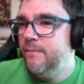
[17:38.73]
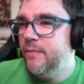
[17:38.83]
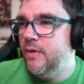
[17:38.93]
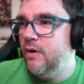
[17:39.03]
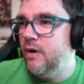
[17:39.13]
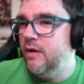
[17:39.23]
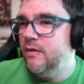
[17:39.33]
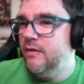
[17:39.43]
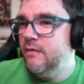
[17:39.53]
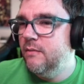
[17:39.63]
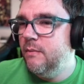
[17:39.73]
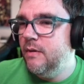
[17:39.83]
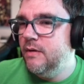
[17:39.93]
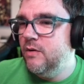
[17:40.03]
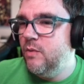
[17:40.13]
Alright.
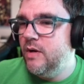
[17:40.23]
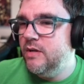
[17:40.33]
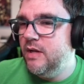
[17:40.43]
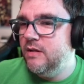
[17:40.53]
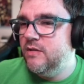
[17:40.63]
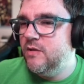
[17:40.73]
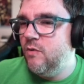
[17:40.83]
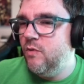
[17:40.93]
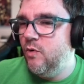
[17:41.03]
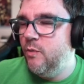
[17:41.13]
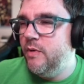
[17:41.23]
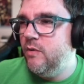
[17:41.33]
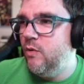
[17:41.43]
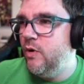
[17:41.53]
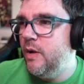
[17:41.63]
Do you want a stone ornament
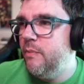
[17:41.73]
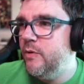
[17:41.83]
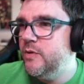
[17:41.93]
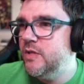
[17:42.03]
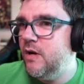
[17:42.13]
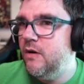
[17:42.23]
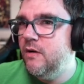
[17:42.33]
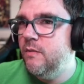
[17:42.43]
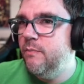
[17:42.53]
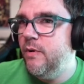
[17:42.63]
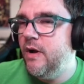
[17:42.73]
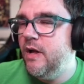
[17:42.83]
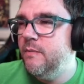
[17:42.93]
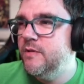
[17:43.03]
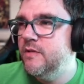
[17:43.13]
or a postcard, perhaps?